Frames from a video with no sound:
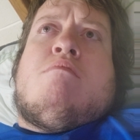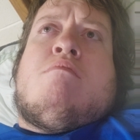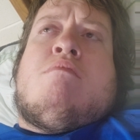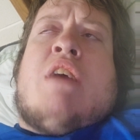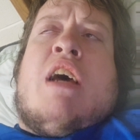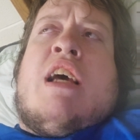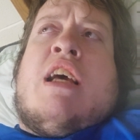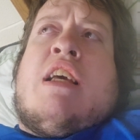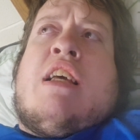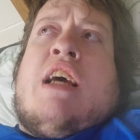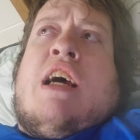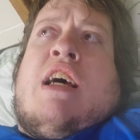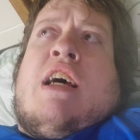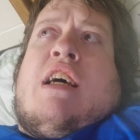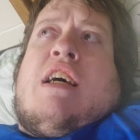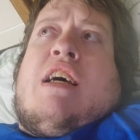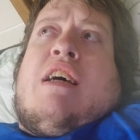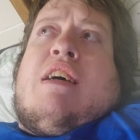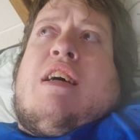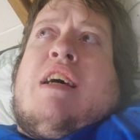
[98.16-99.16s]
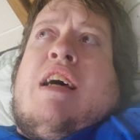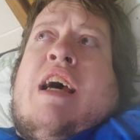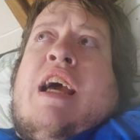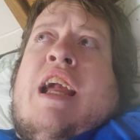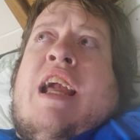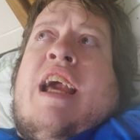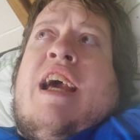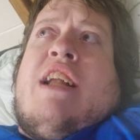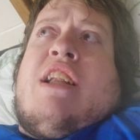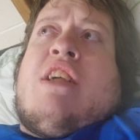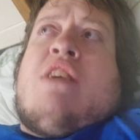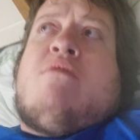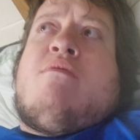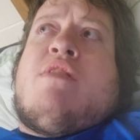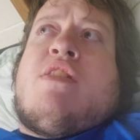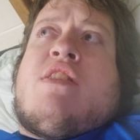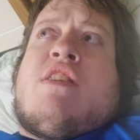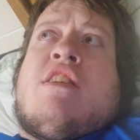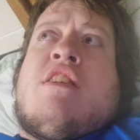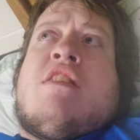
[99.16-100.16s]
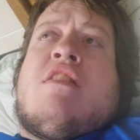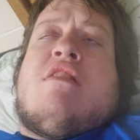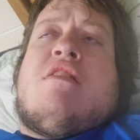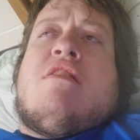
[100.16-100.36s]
I, I can't deal with it.